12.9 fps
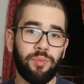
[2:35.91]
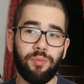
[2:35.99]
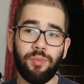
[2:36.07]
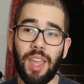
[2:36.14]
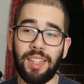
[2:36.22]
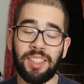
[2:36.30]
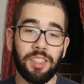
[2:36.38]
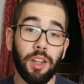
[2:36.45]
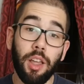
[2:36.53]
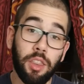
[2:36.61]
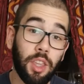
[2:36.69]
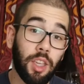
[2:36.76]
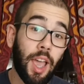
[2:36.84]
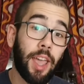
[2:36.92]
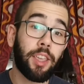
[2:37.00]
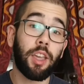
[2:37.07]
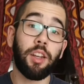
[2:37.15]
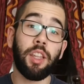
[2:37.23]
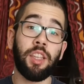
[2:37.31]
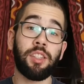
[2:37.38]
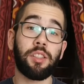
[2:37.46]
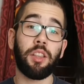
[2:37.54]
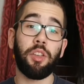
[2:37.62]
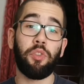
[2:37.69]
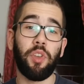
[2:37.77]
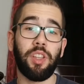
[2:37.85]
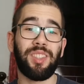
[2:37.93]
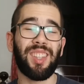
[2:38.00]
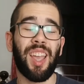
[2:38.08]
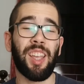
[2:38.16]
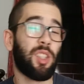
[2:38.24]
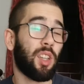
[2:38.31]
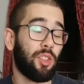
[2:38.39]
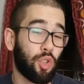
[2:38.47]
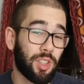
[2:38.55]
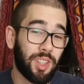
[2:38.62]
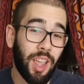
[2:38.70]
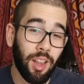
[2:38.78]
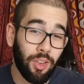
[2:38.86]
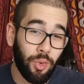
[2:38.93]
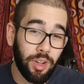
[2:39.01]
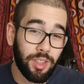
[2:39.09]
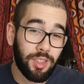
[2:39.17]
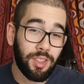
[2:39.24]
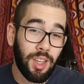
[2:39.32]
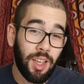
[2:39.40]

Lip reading: That's nothing. I can easily fit 800 calories